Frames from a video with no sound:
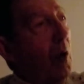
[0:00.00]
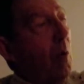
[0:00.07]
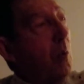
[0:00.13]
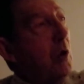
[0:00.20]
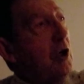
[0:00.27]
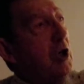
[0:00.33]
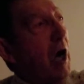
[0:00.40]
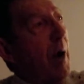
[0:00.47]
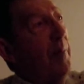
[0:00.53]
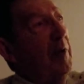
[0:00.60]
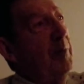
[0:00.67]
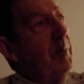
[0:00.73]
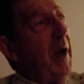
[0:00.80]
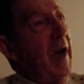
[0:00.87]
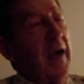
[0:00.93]
we're
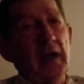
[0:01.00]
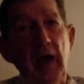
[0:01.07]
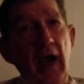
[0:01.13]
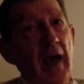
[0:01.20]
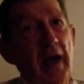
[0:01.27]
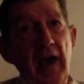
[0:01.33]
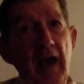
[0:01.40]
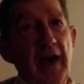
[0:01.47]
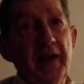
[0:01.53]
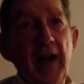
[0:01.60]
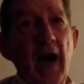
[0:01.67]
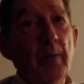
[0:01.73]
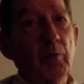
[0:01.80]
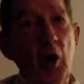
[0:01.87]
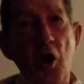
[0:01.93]
coming back, and
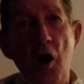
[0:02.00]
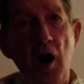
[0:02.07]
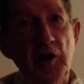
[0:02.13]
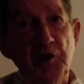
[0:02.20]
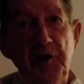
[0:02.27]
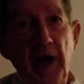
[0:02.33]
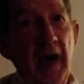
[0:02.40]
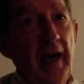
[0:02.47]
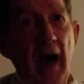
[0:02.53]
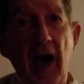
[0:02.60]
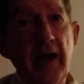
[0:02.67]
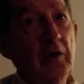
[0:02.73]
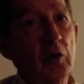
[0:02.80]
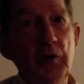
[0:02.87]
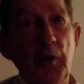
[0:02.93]
I'm lost. I
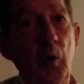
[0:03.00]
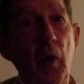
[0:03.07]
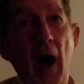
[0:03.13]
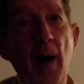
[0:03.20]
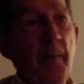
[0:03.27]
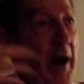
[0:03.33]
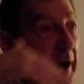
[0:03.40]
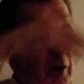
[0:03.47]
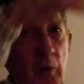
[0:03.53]
don't know. I'm on a